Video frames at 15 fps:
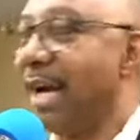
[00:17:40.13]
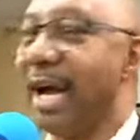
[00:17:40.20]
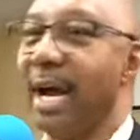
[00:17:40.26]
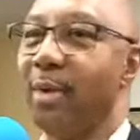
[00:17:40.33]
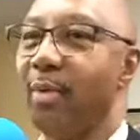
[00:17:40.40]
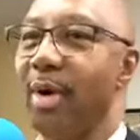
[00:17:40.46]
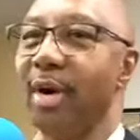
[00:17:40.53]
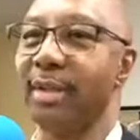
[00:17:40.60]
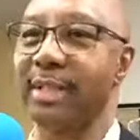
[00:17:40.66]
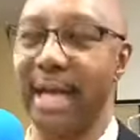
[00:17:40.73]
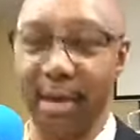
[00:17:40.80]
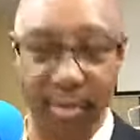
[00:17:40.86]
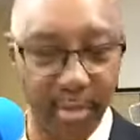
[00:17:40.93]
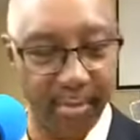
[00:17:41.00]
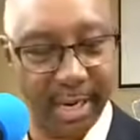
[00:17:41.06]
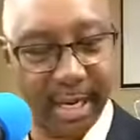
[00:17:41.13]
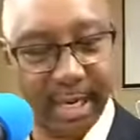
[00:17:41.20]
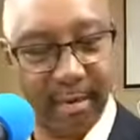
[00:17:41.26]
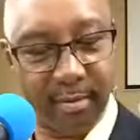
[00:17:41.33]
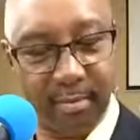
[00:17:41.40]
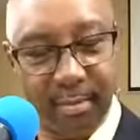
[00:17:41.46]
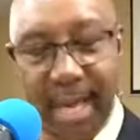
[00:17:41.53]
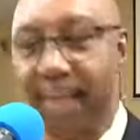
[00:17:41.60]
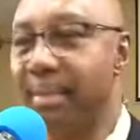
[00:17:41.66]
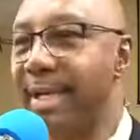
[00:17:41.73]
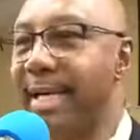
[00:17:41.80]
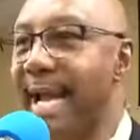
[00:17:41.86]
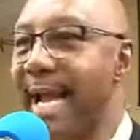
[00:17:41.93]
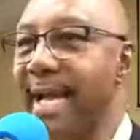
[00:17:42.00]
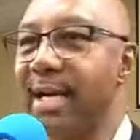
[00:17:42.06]
I walked out with my, my
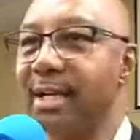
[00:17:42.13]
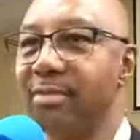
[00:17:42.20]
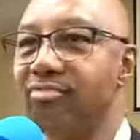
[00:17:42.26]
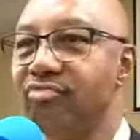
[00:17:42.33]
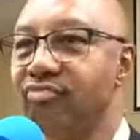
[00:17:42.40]
banana,